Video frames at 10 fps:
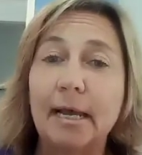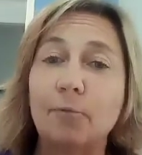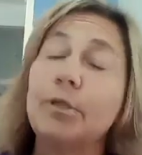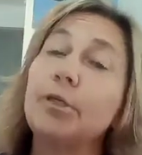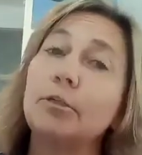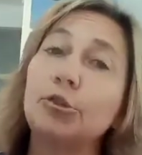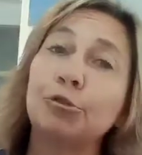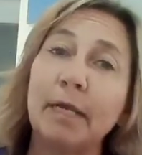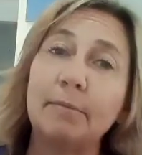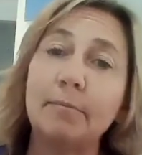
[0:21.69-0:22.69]
And with her
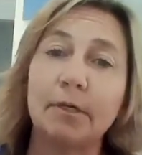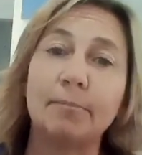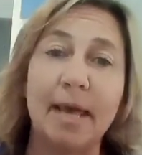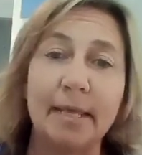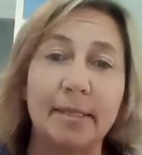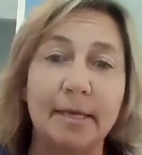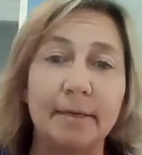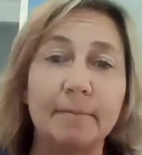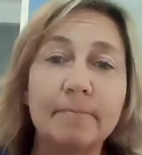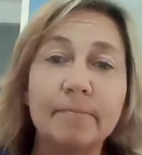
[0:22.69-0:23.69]
trademark method